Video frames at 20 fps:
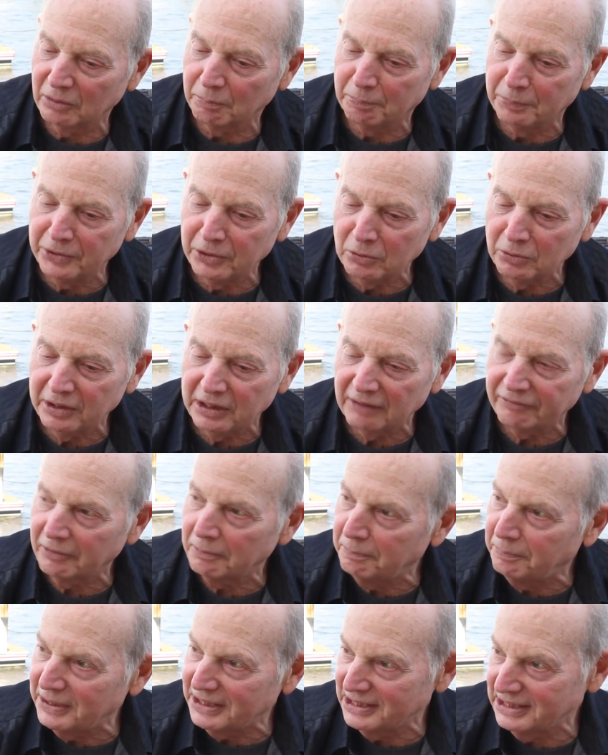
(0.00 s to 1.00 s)
The beauty of
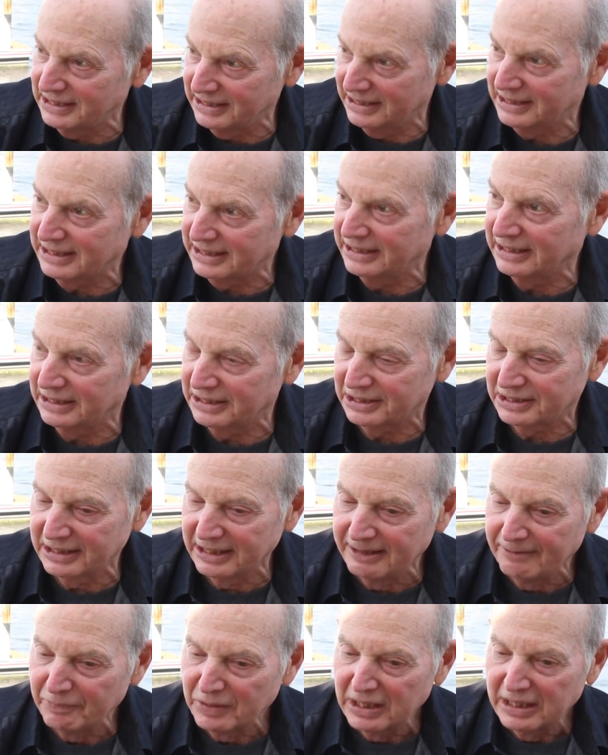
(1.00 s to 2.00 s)
a business is,
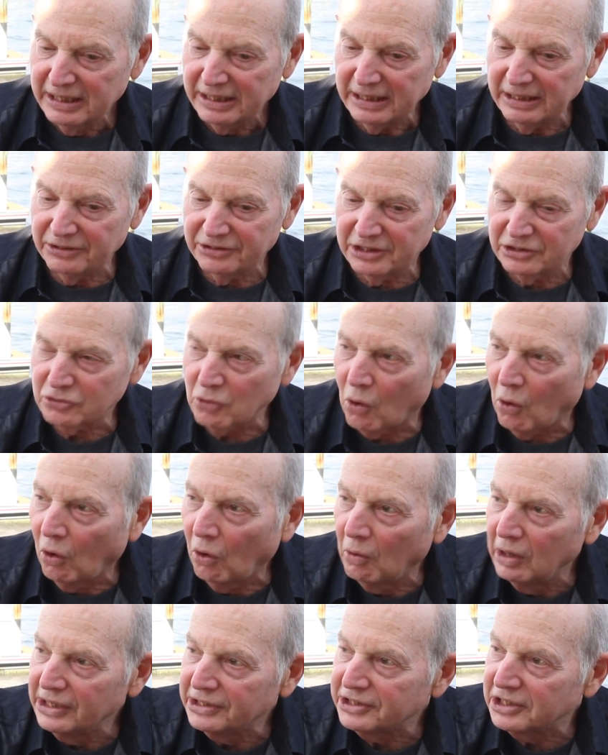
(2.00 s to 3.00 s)
is it's
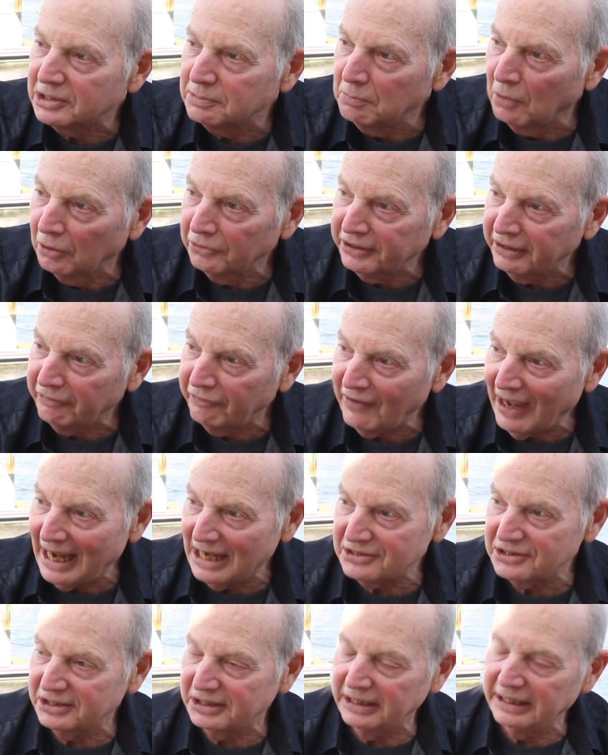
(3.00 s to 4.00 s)
all is it's
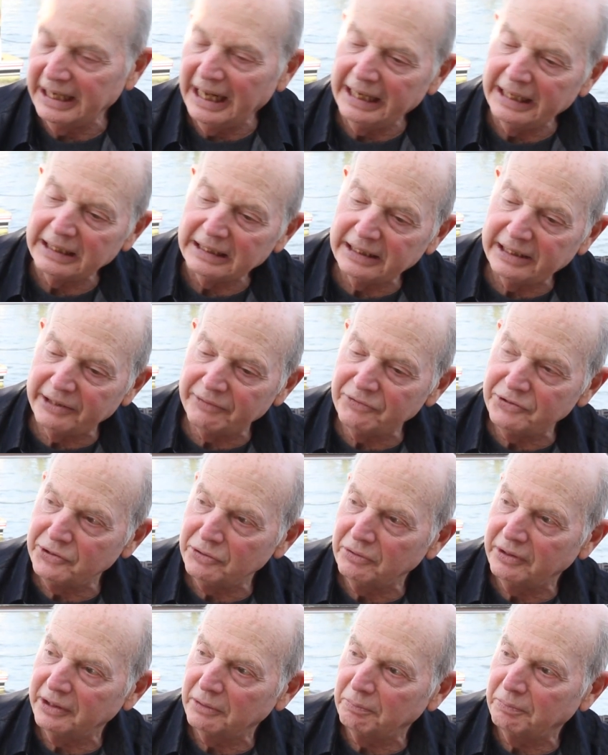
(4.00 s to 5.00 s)
multifaceted and it gives
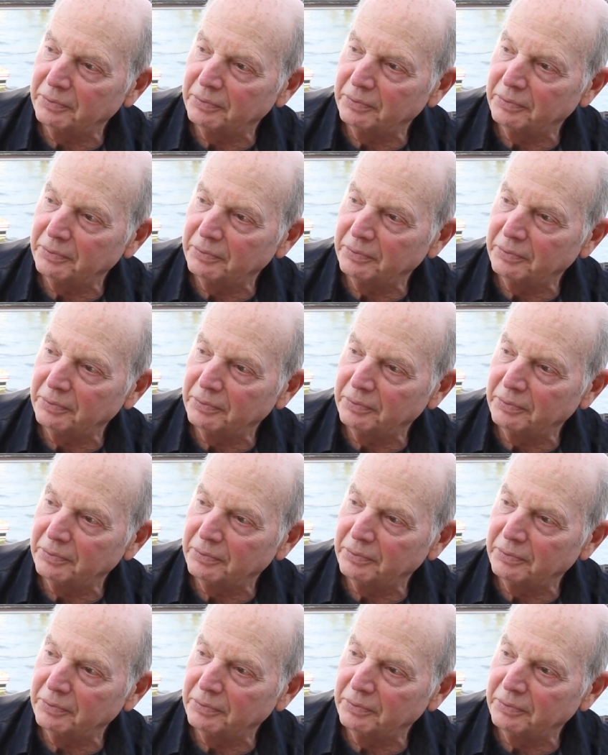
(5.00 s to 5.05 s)
you the